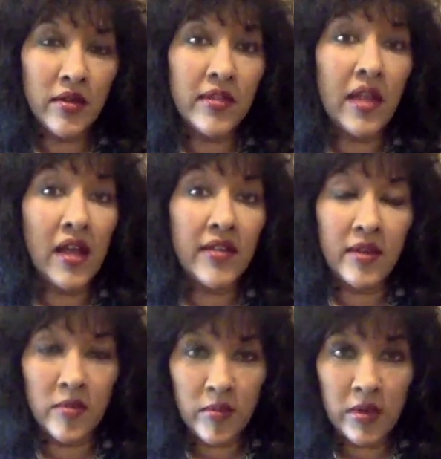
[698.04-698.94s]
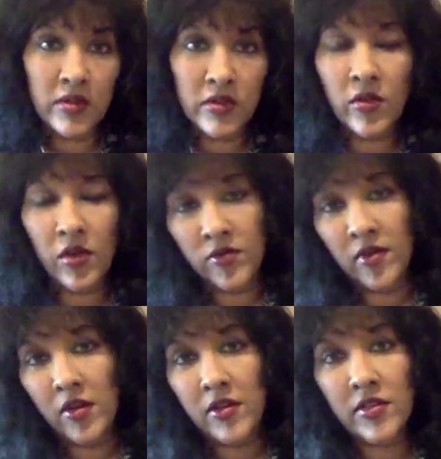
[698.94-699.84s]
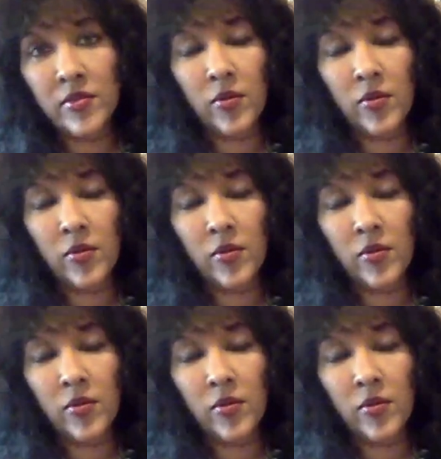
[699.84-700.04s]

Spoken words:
SARS and MERS coronavirus.